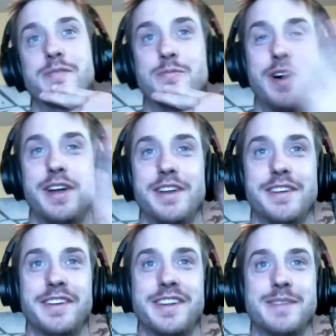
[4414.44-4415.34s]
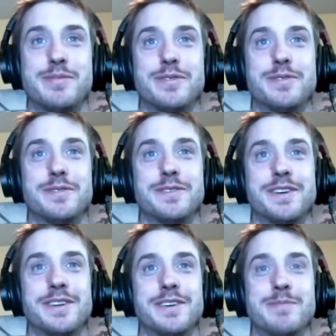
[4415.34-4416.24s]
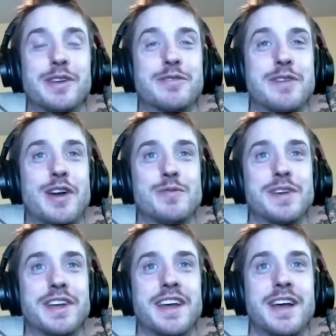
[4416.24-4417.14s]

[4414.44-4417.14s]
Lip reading: one simple middle ground we could